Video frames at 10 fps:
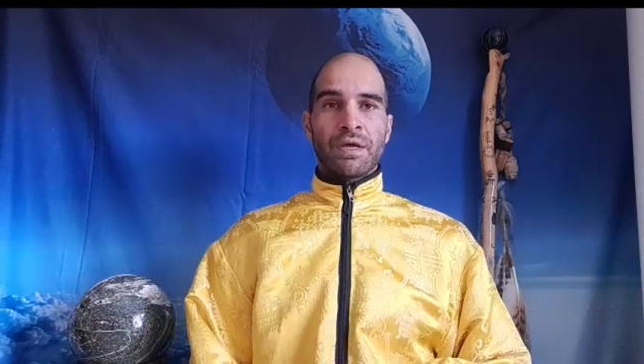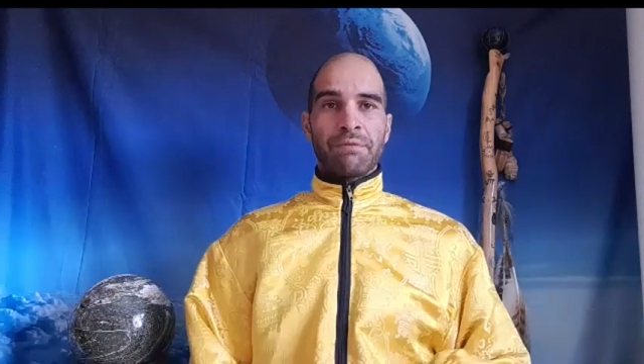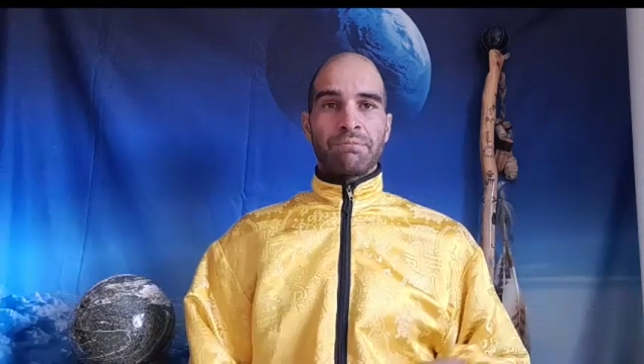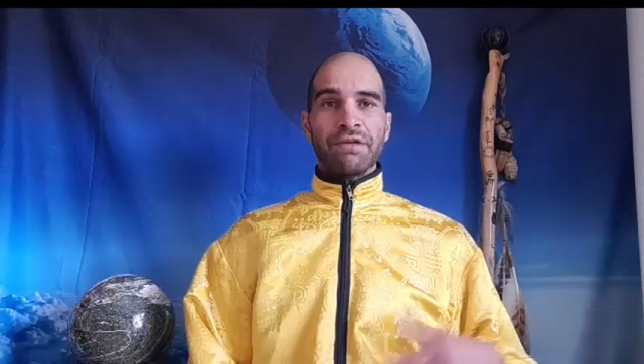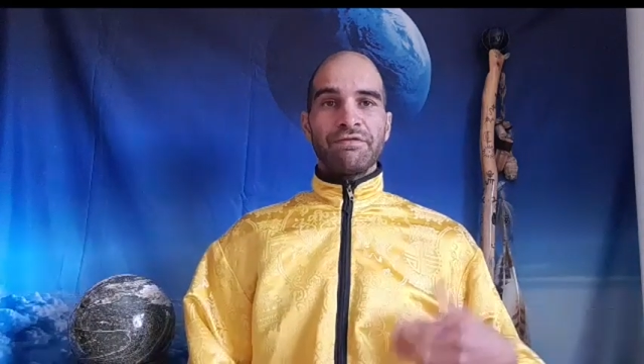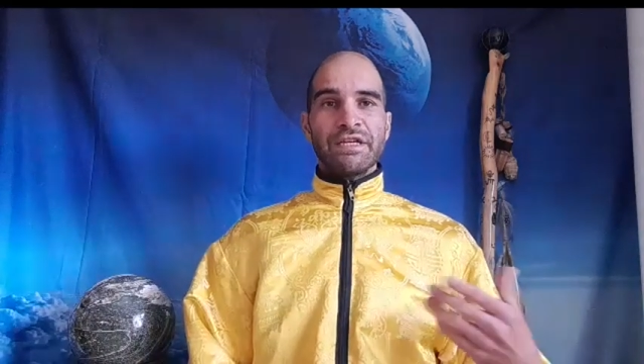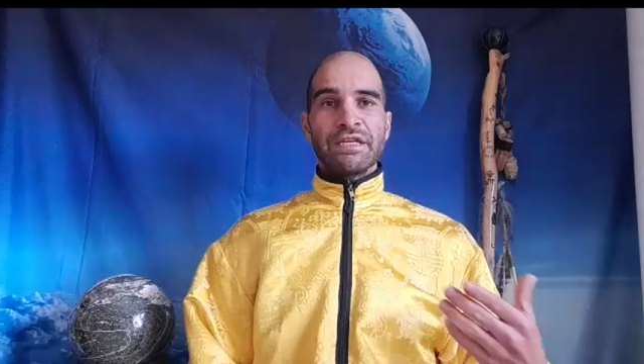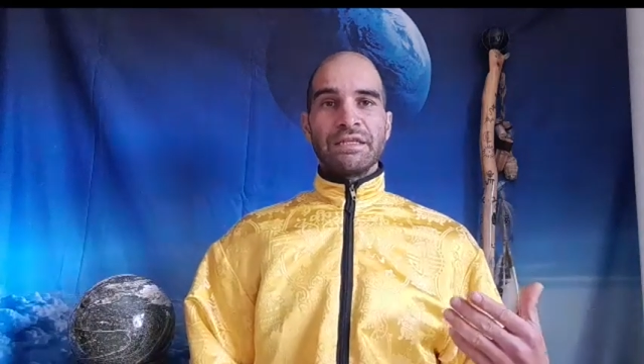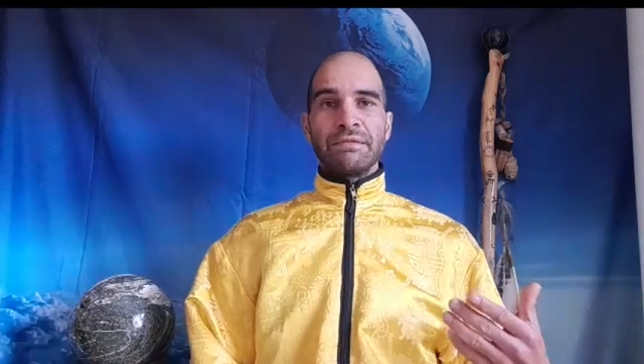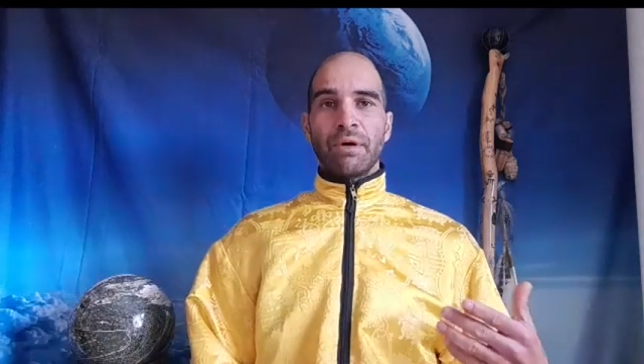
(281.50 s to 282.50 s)

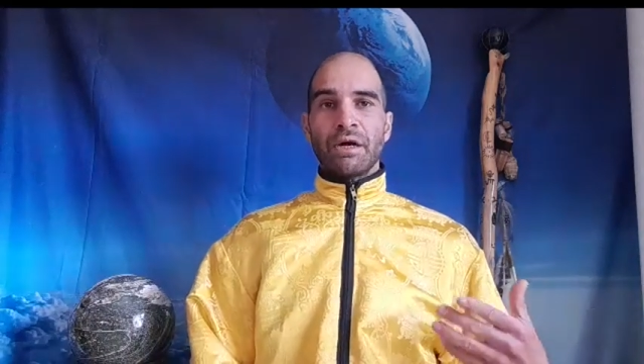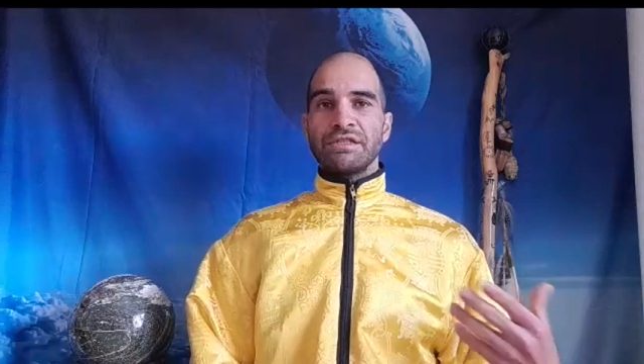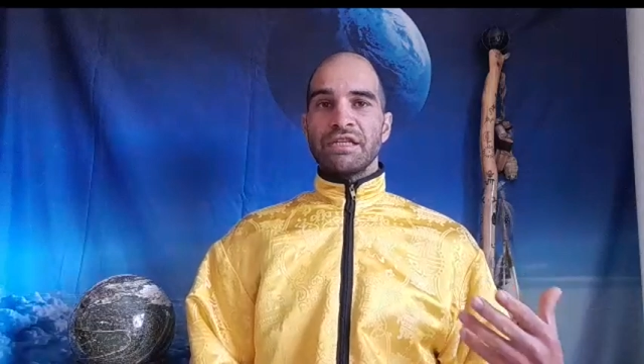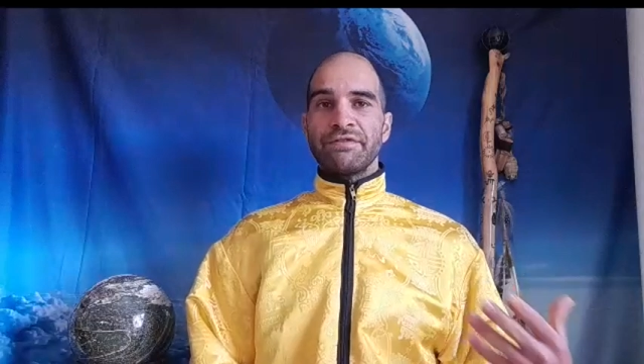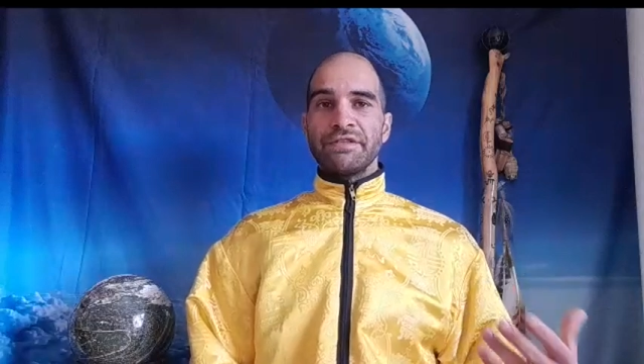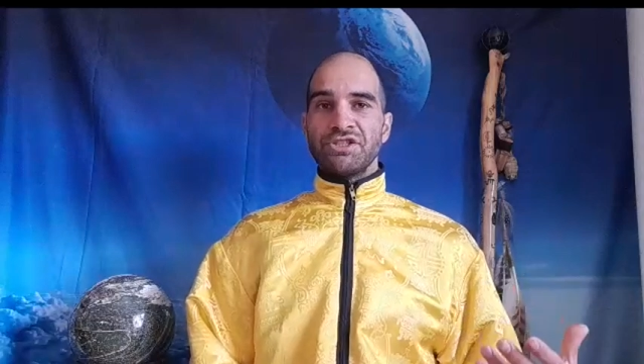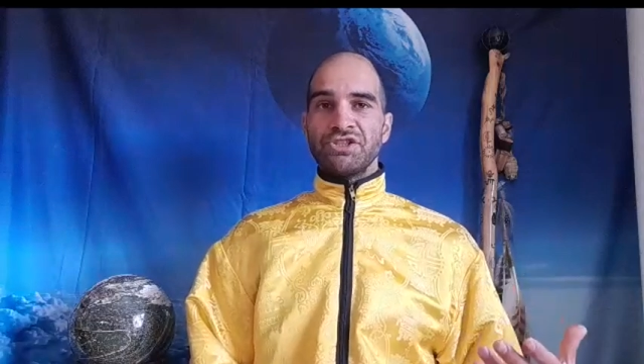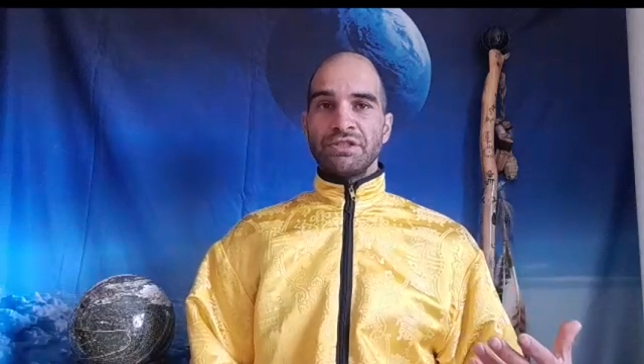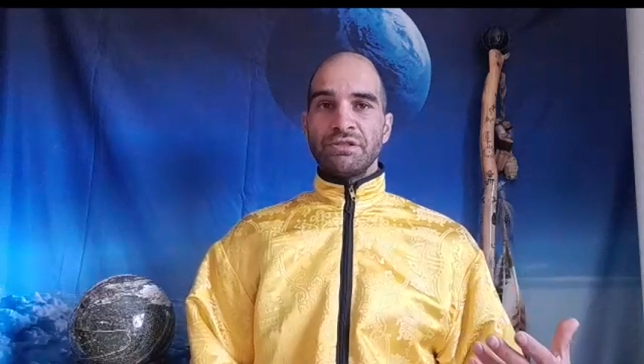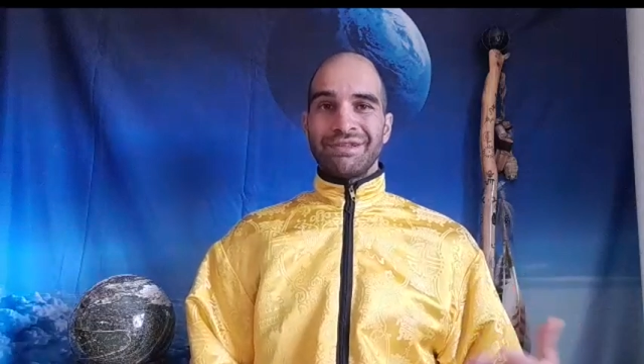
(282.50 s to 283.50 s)
Oblivion, by
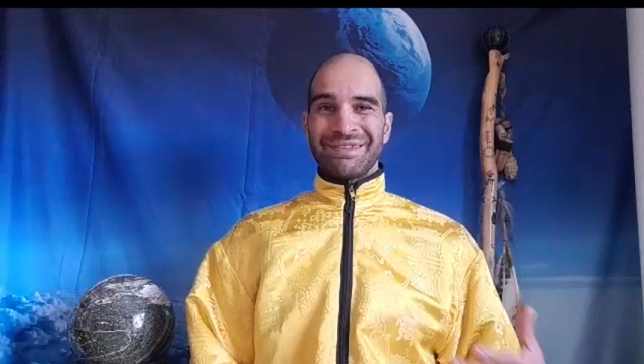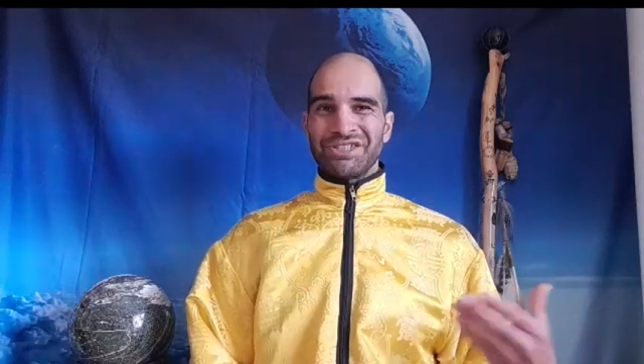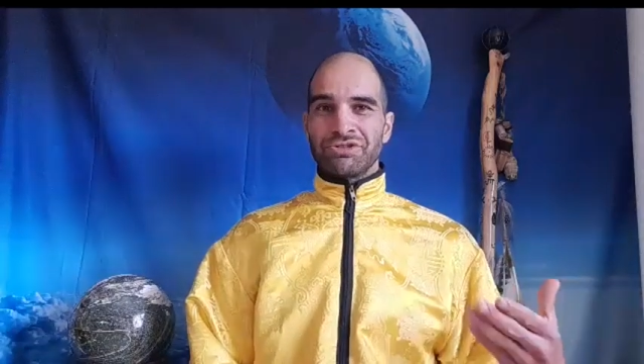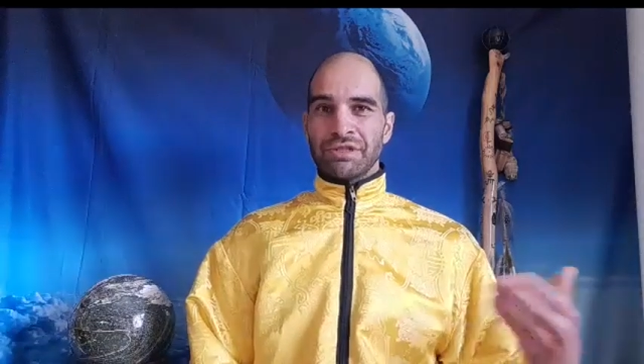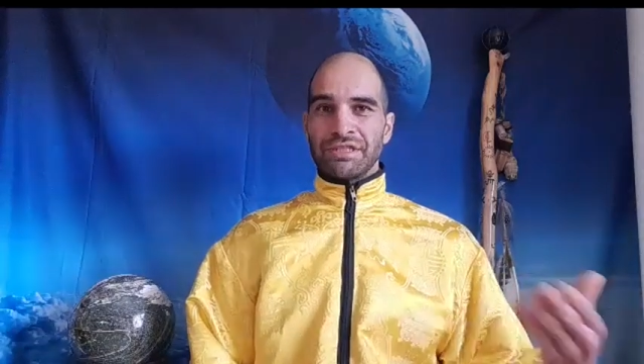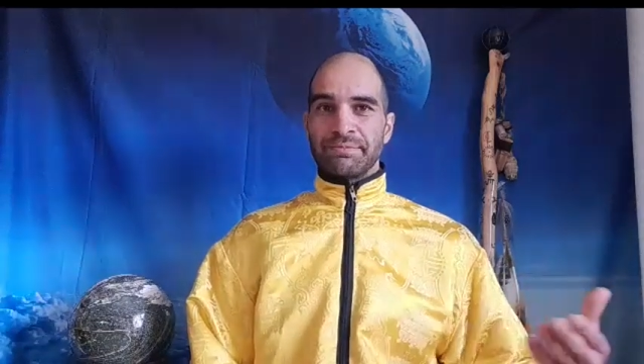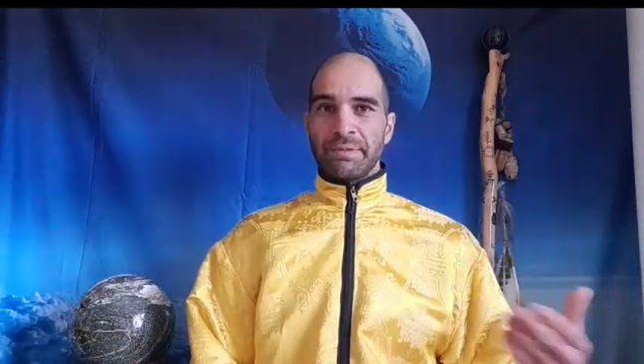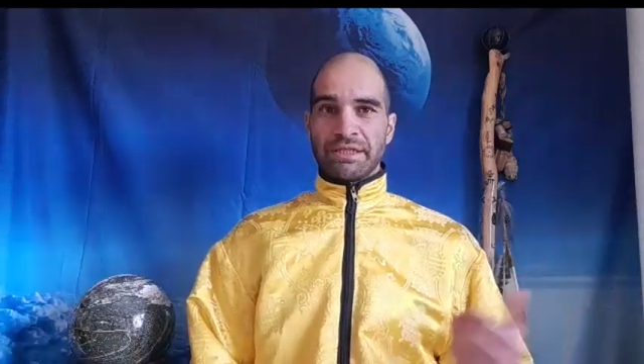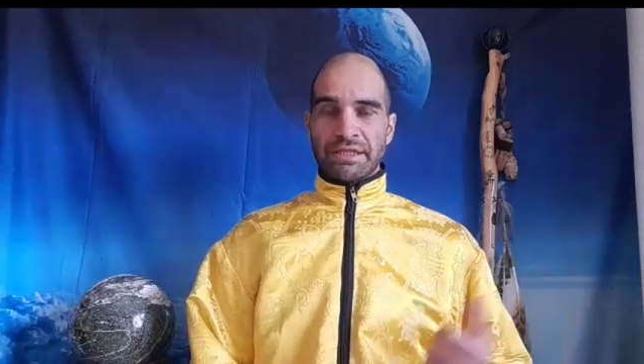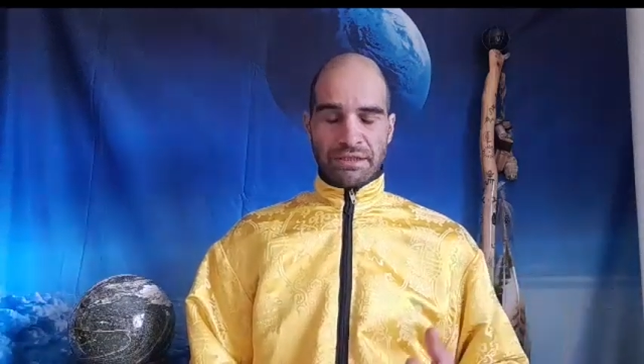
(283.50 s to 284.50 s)
definition, literally
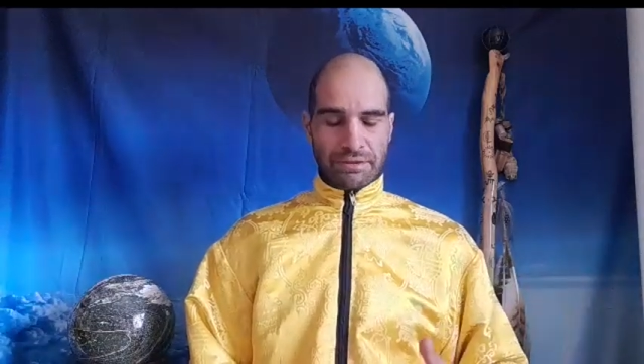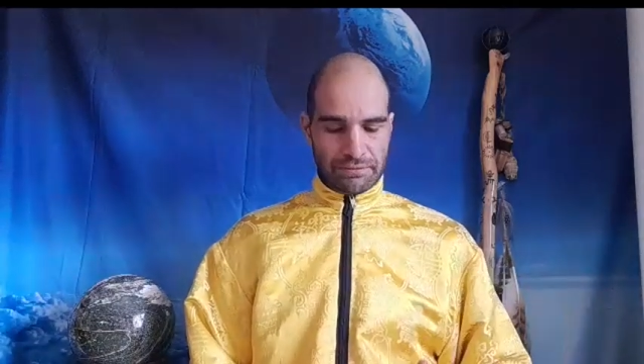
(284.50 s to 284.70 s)
speaking,